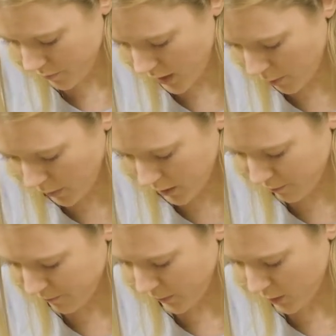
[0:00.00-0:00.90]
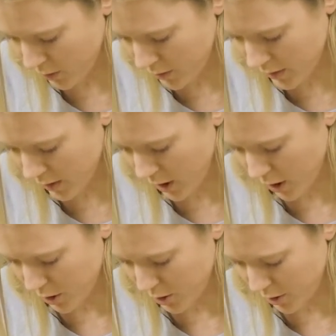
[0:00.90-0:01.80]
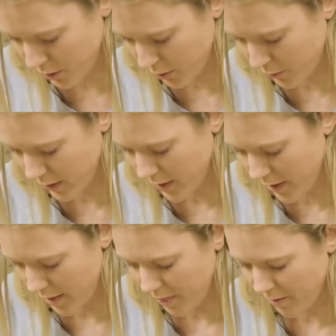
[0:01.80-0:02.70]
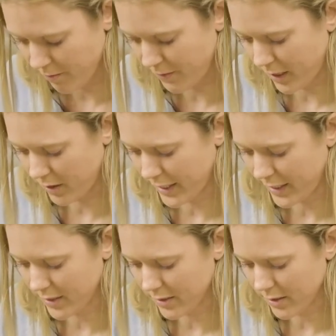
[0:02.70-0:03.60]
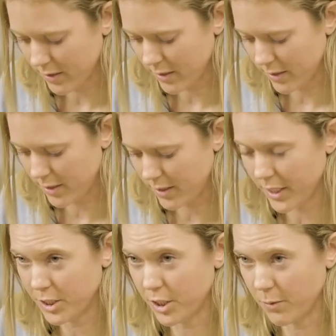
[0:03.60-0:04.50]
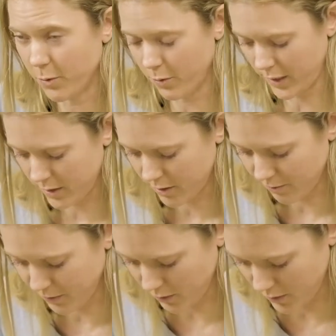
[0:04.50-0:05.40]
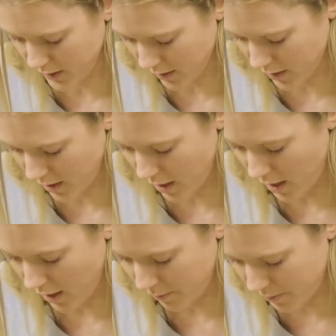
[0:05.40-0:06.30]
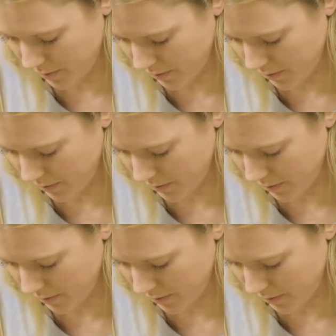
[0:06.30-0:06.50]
and we're going to fold to the very center point. Fold up.